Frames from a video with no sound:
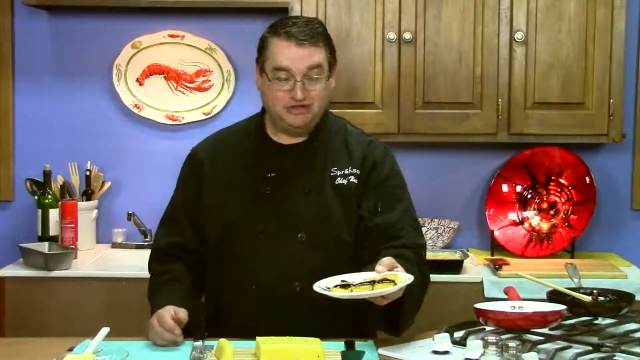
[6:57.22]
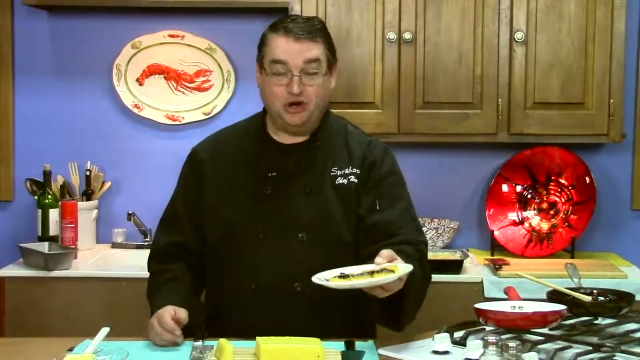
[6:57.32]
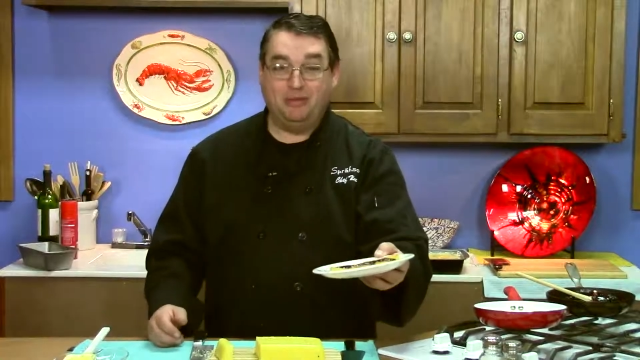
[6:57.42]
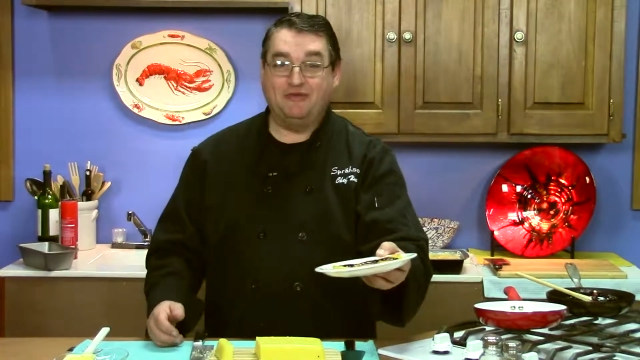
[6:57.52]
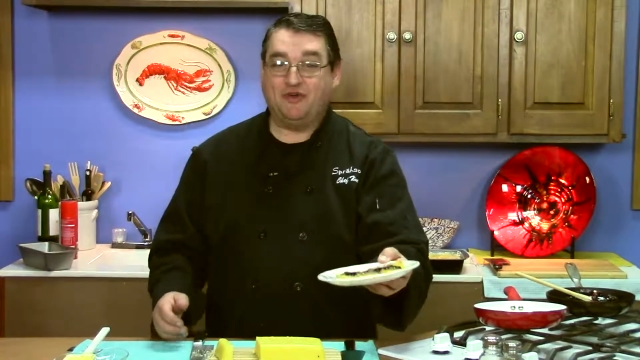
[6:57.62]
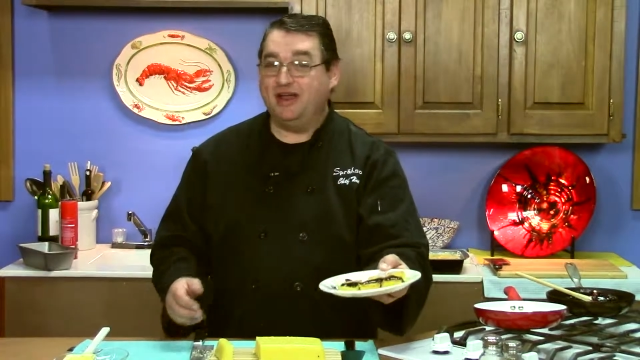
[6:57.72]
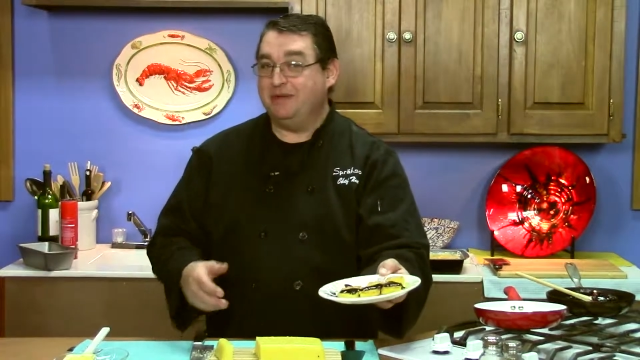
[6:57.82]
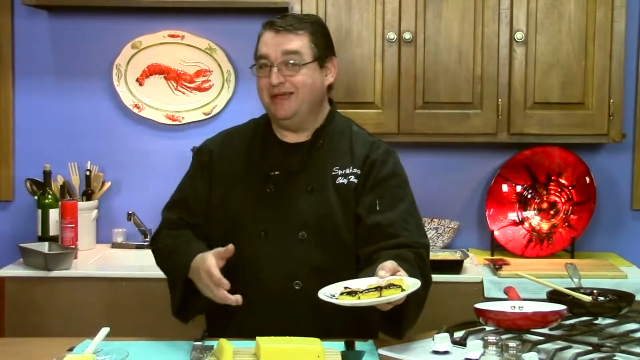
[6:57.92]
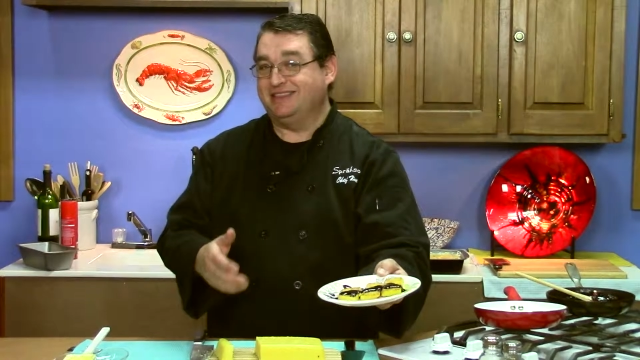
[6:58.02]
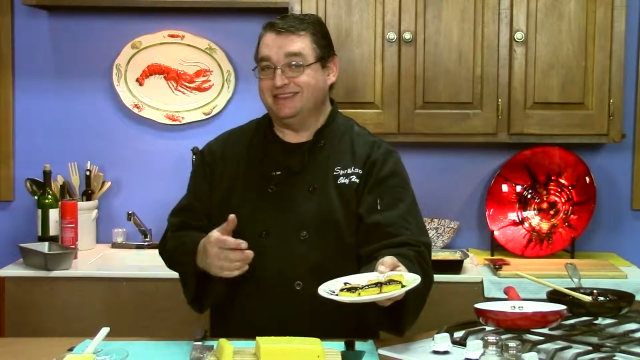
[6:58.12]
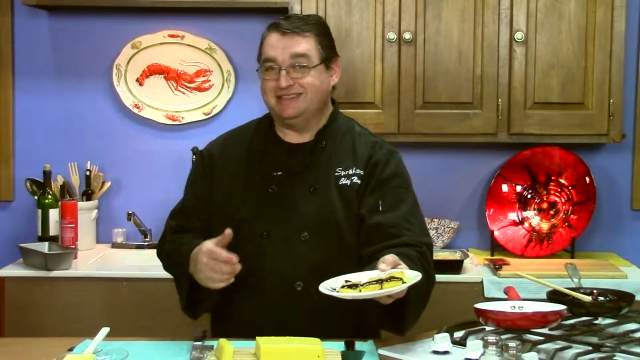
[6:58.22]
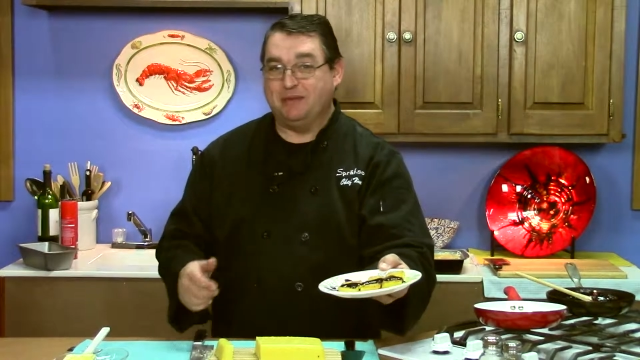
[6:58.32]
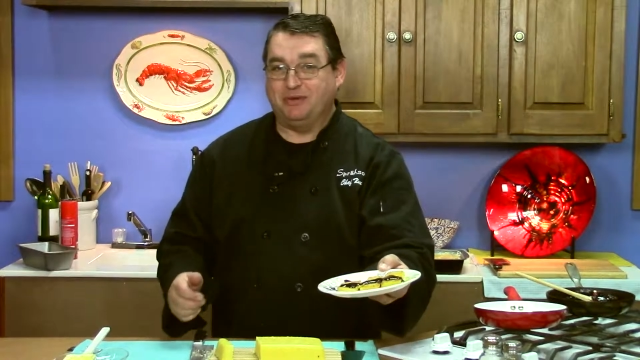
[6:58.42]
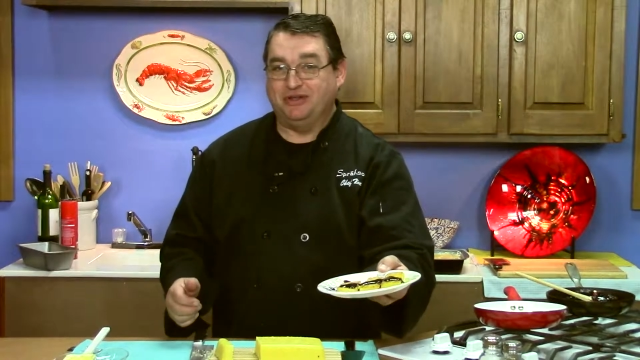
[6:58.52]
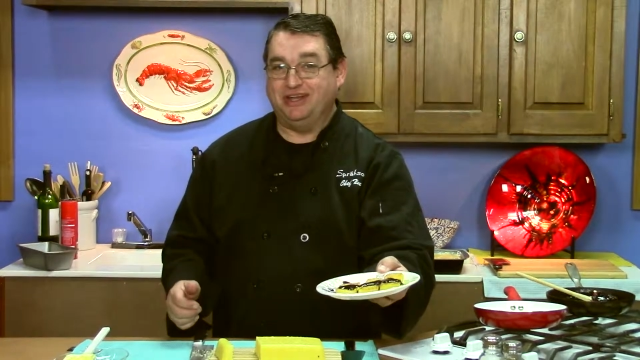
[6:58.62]
So don't be afraid to make this
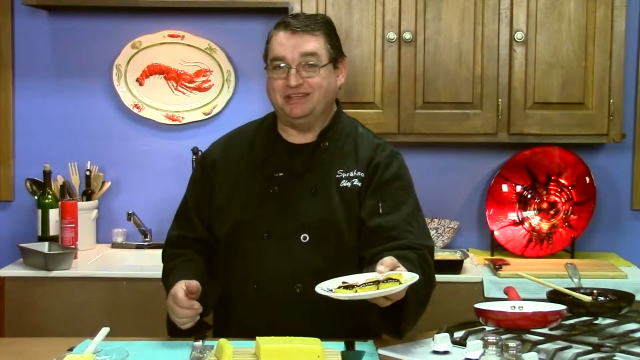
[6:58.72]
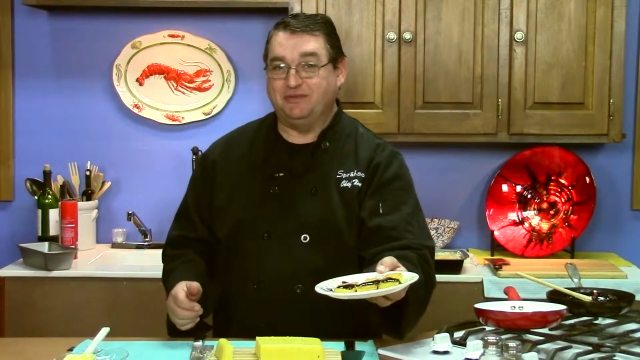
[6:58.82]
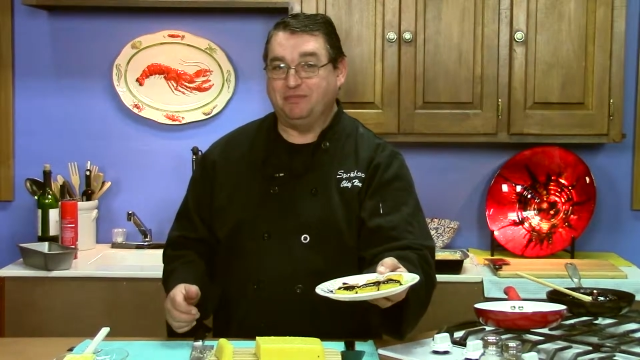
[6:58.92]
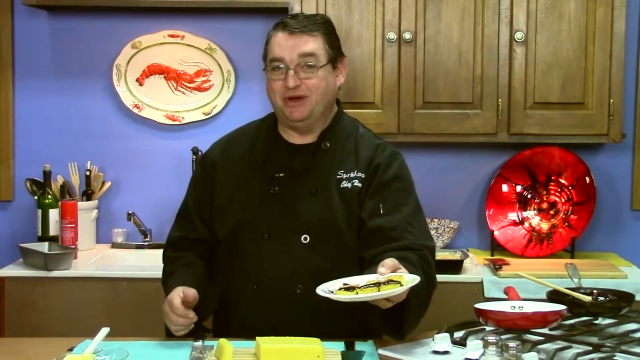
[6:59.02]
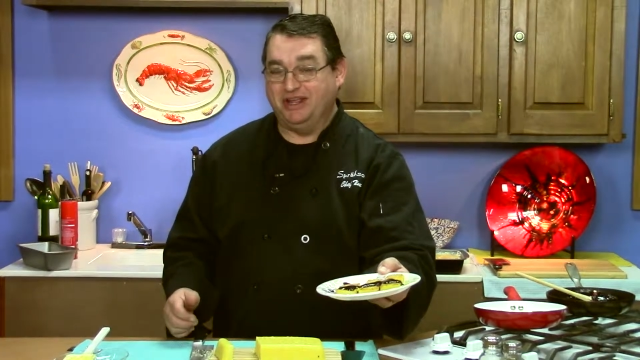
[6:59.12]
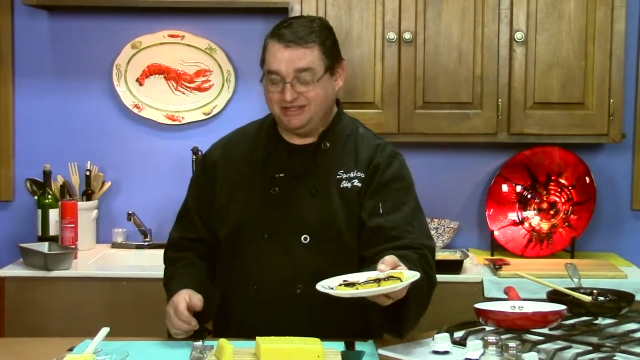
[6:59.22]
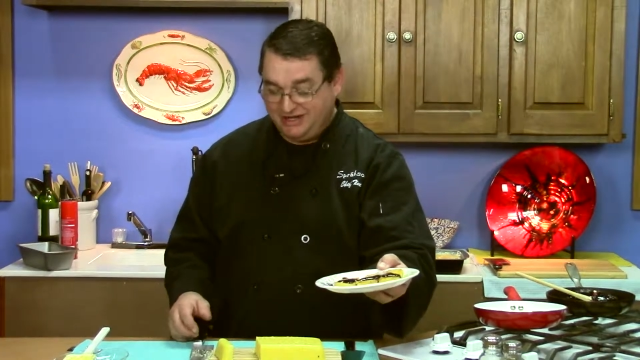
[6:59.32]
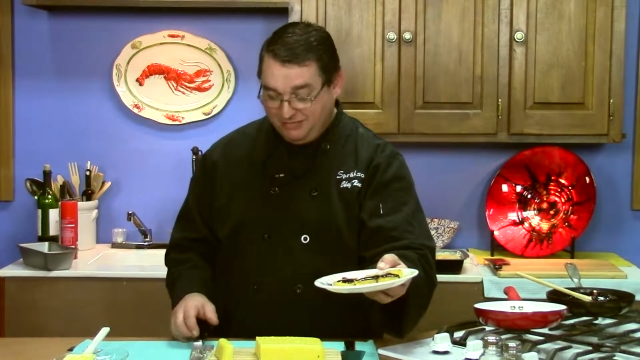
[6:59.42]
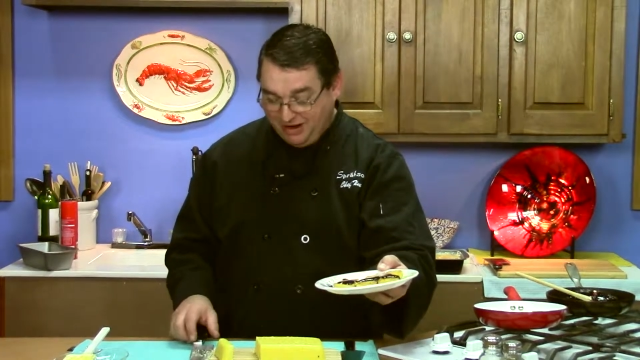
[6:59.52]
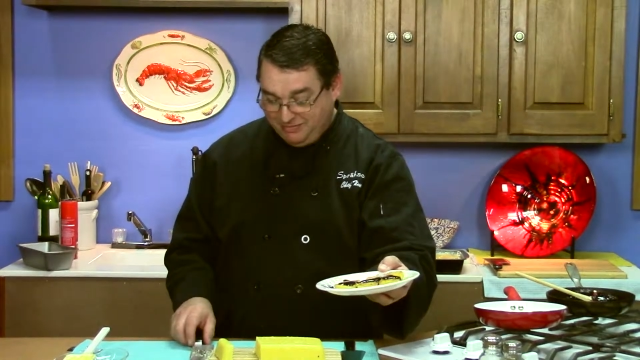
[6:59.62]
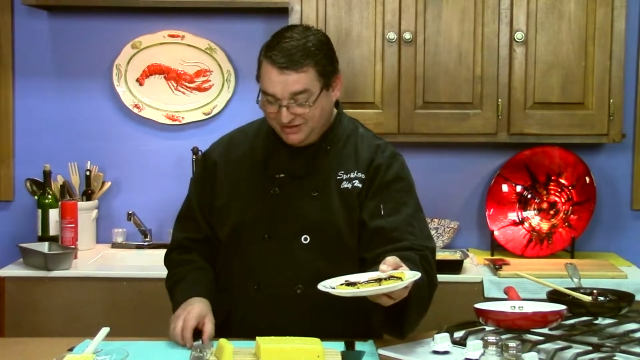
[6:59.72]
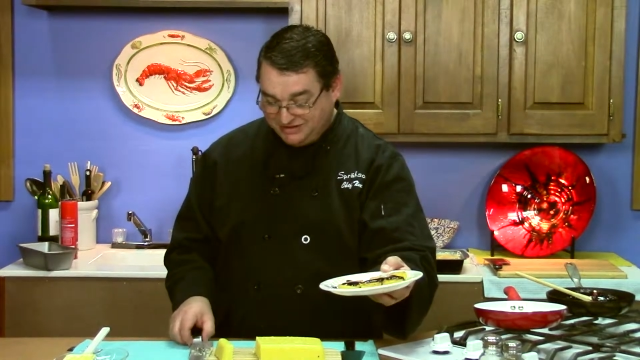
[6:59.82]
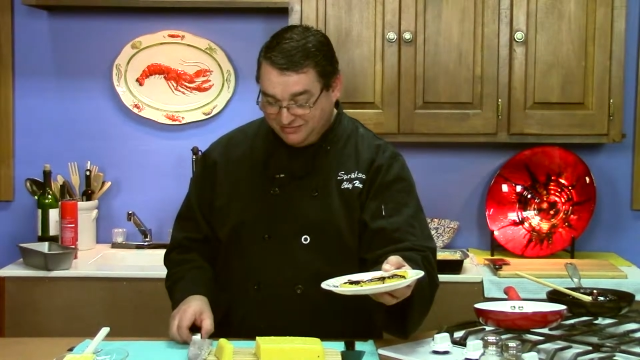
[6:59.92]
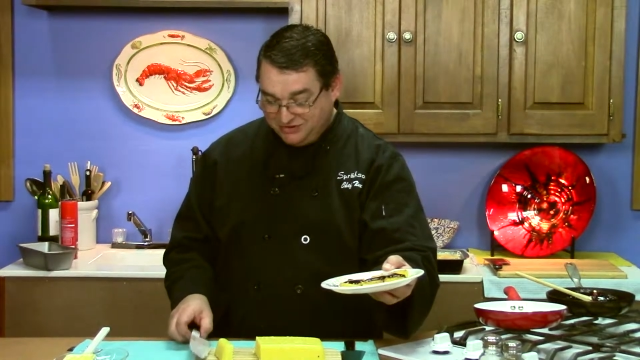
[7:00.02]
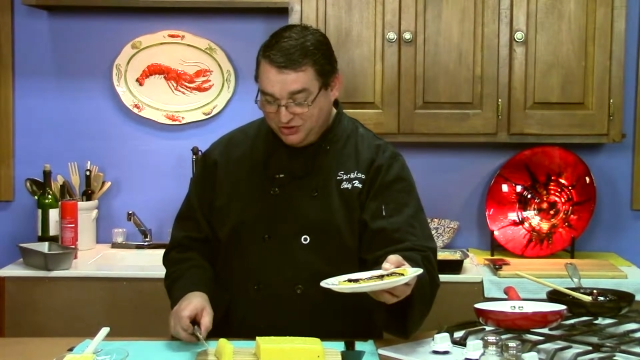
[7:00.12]
simple dish of polenta. It might be
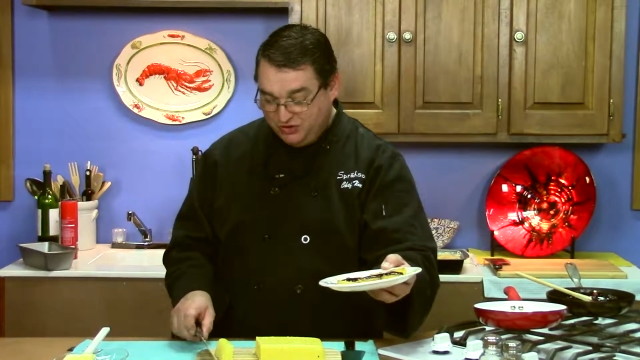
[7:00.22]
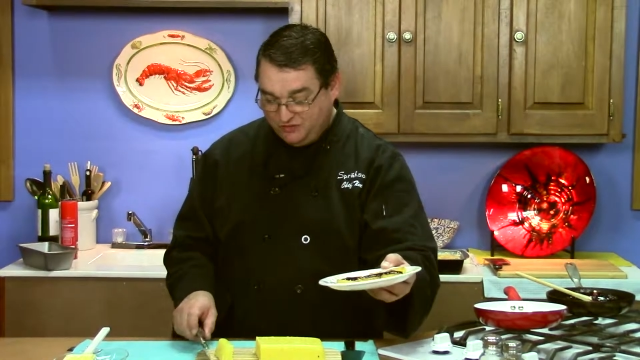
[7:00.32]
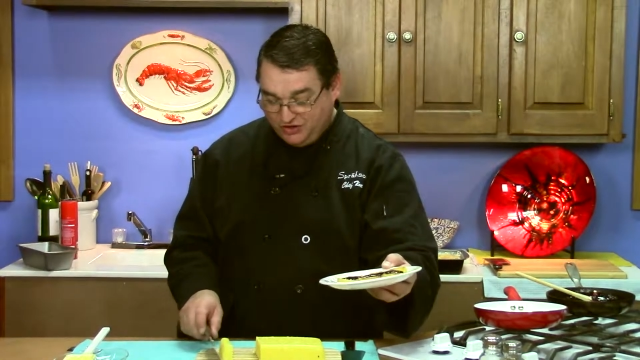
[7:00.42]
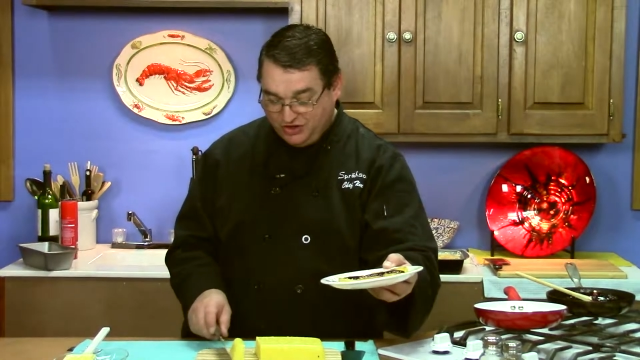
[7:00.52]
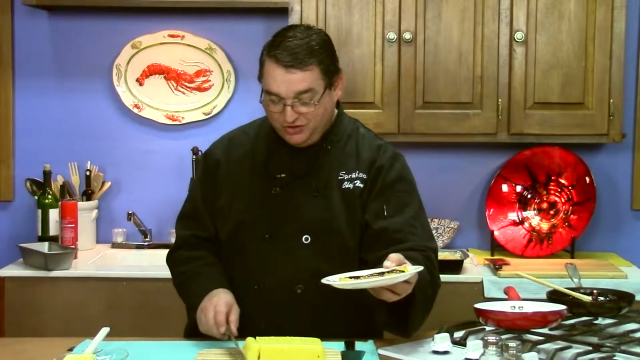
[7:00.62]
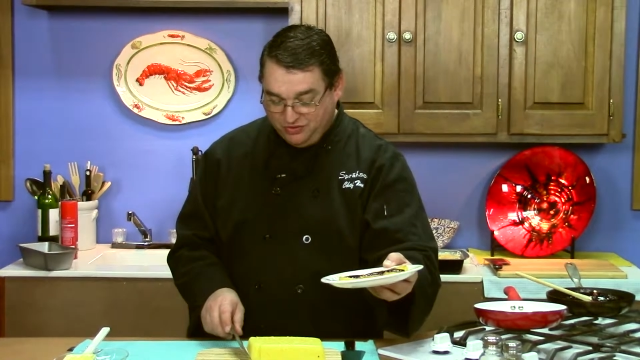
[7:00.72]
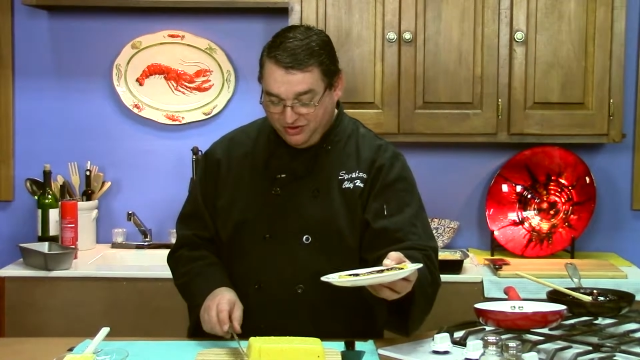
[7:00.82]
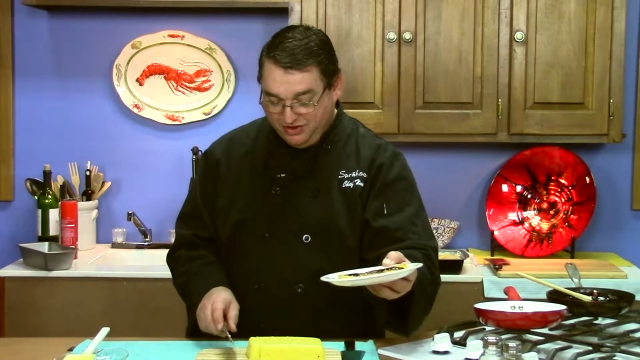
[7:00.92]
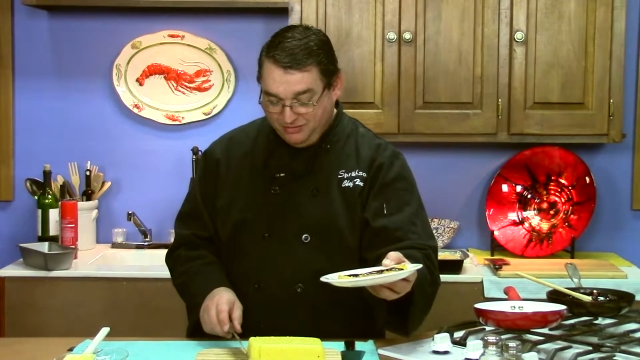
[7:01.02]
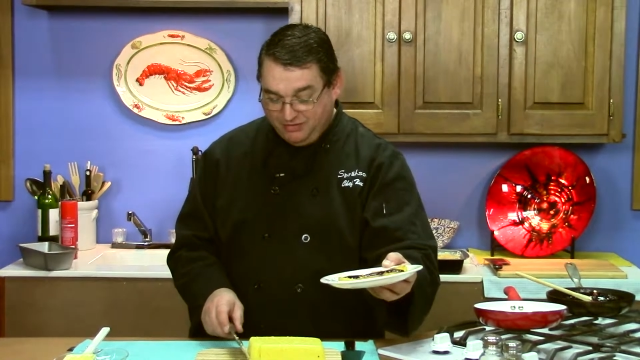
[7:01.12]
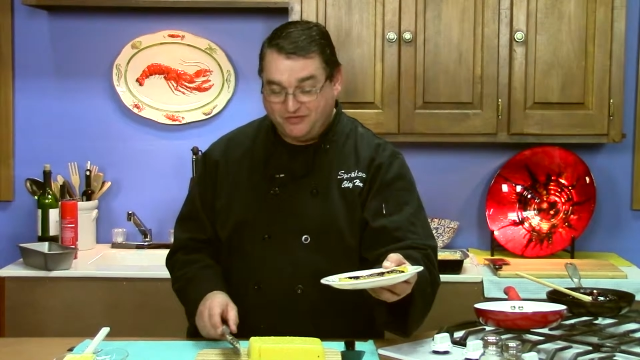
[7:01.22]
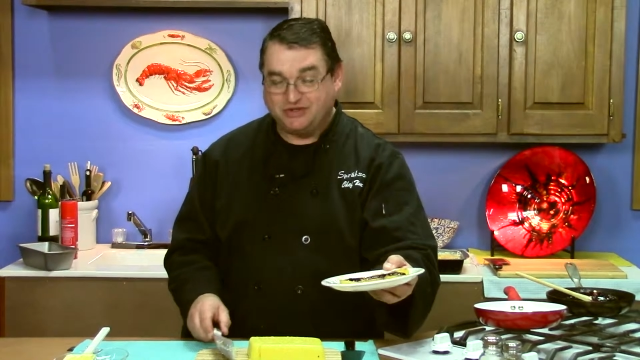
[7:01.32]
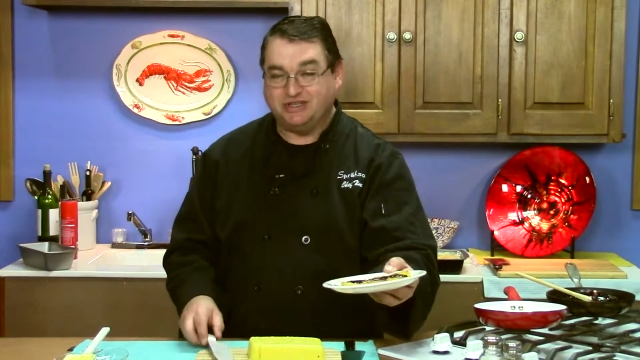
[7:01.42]
something new for you, but for